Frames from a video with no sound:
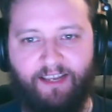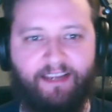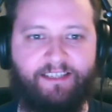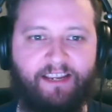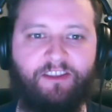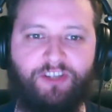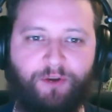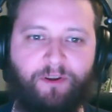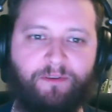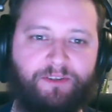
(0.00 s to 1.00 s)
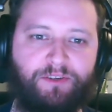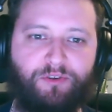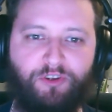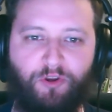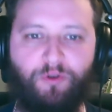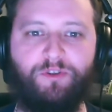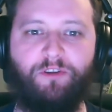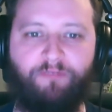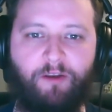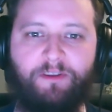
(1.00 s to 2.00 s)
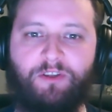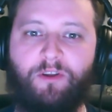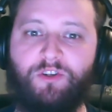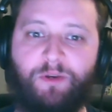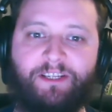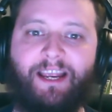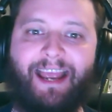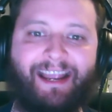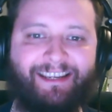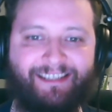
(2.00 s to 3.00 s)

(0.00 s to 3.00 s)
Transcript: linked in the show notes. You can also follow us on Twitter at